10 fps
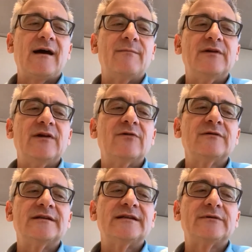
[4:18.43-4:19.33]
no
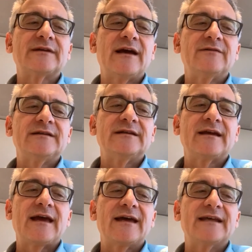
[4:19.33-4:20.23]
double
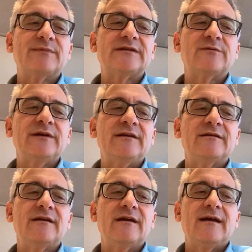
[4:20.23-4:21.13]
counting as
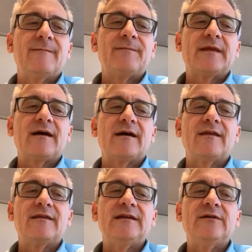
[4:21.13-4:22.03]
between
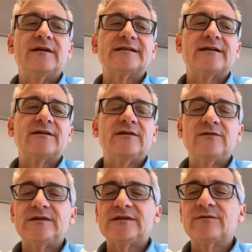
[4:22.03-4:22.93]
the units that are
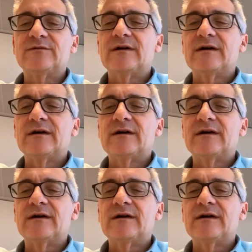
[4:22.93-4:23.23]
used to